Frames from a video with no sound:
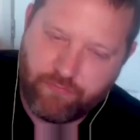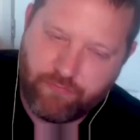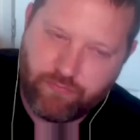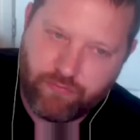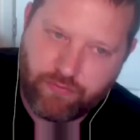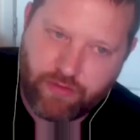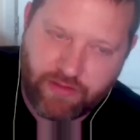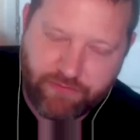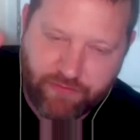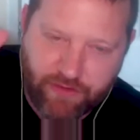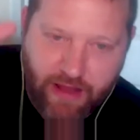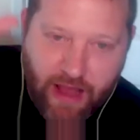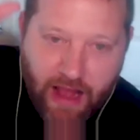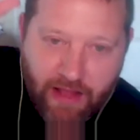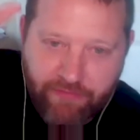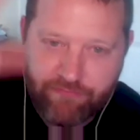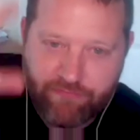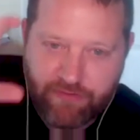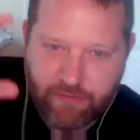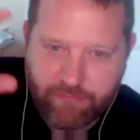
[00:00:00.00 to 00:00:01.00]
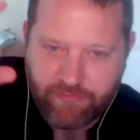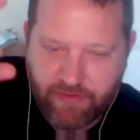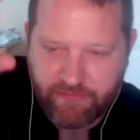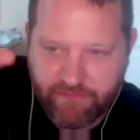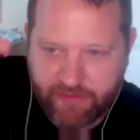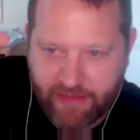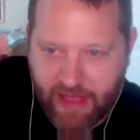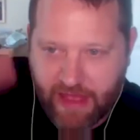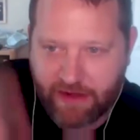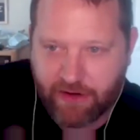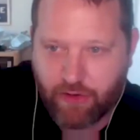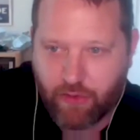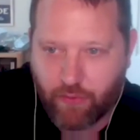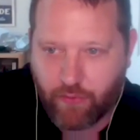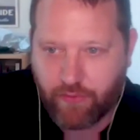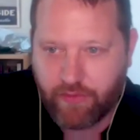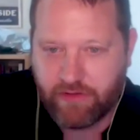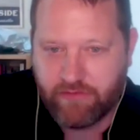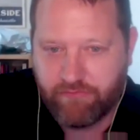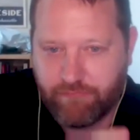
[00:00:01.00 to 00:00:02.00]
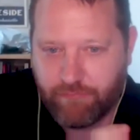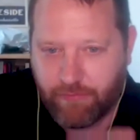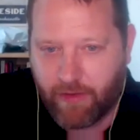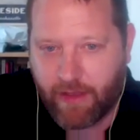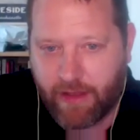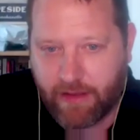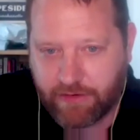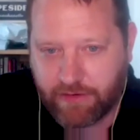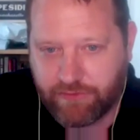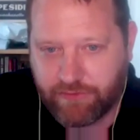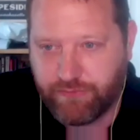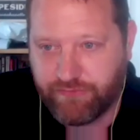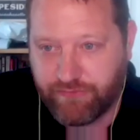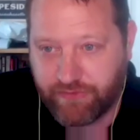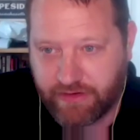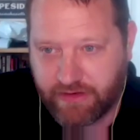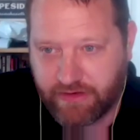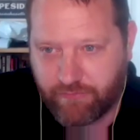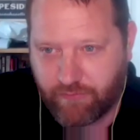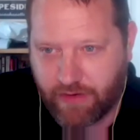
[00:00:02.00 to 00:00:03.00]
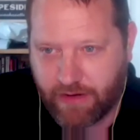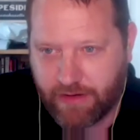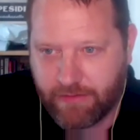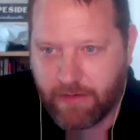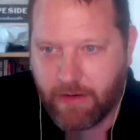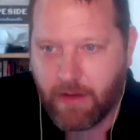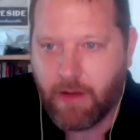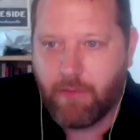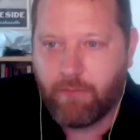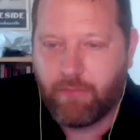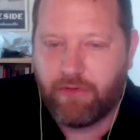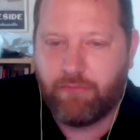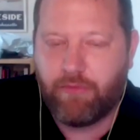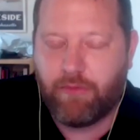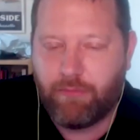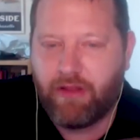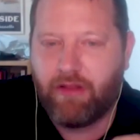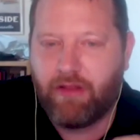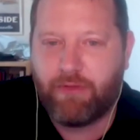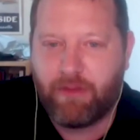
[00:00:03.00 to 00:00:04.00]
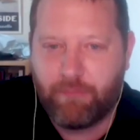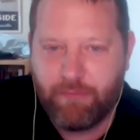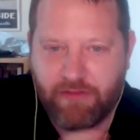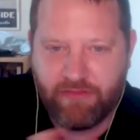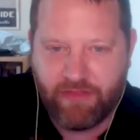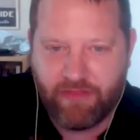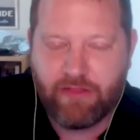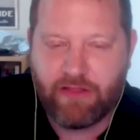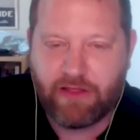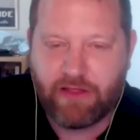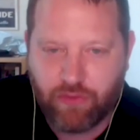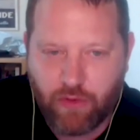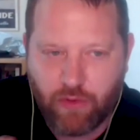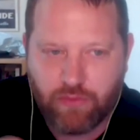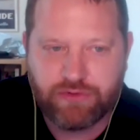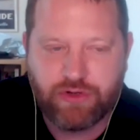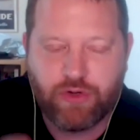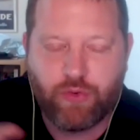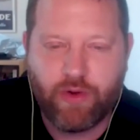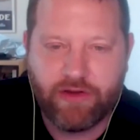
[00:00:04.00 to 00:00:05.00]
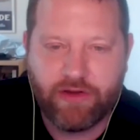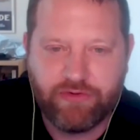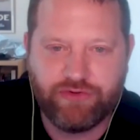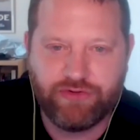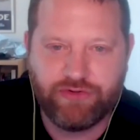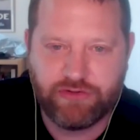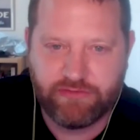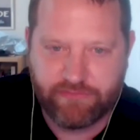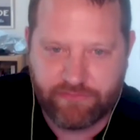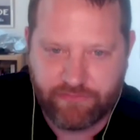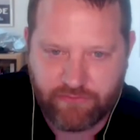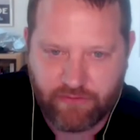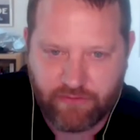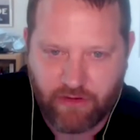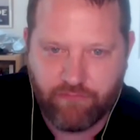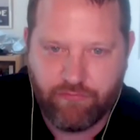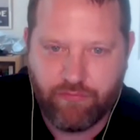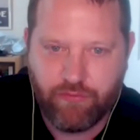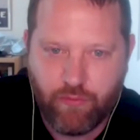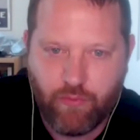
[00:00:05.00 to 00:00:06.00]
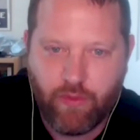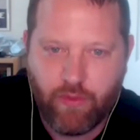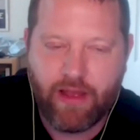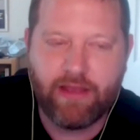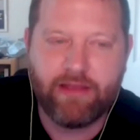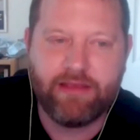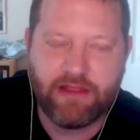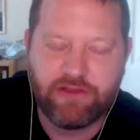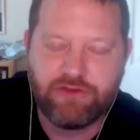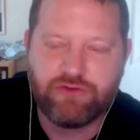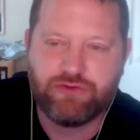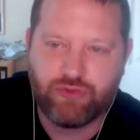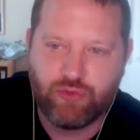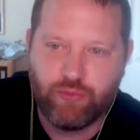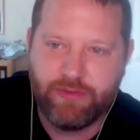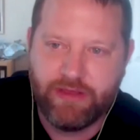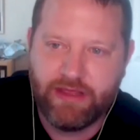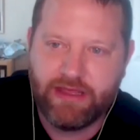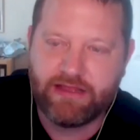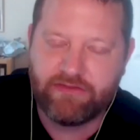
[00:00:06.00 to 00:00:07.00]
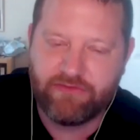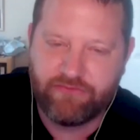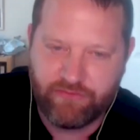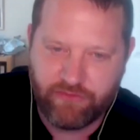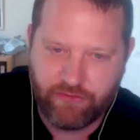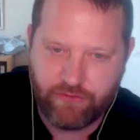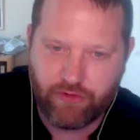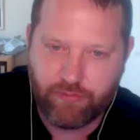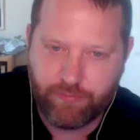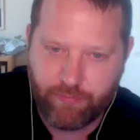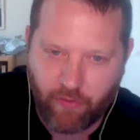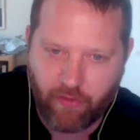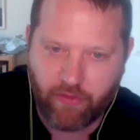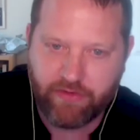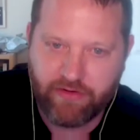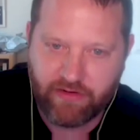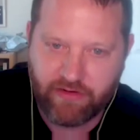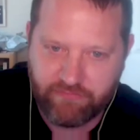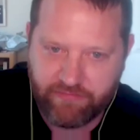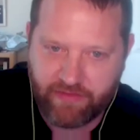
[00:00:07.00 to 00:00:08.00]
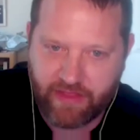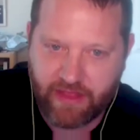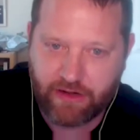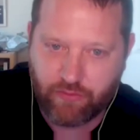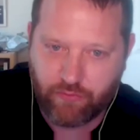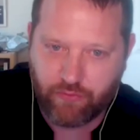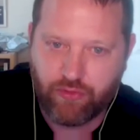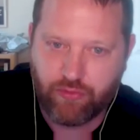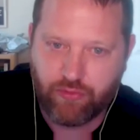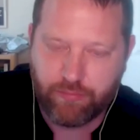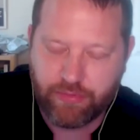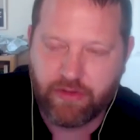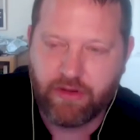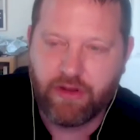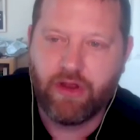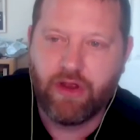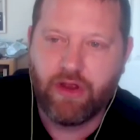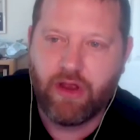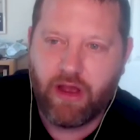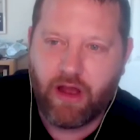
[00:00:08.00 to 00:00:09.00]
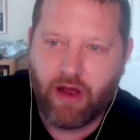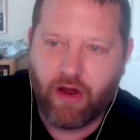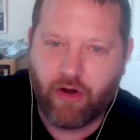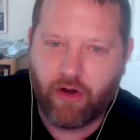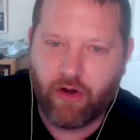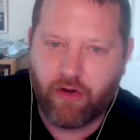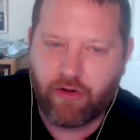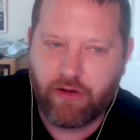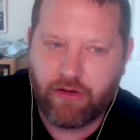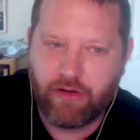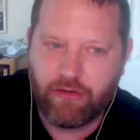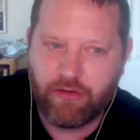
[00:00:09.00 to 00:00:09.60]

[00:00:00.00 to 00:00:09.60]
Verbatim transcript: like the concept and the category of black and who's in it, right? But but I, I mean that like those questions of who gets to be considered part of that group are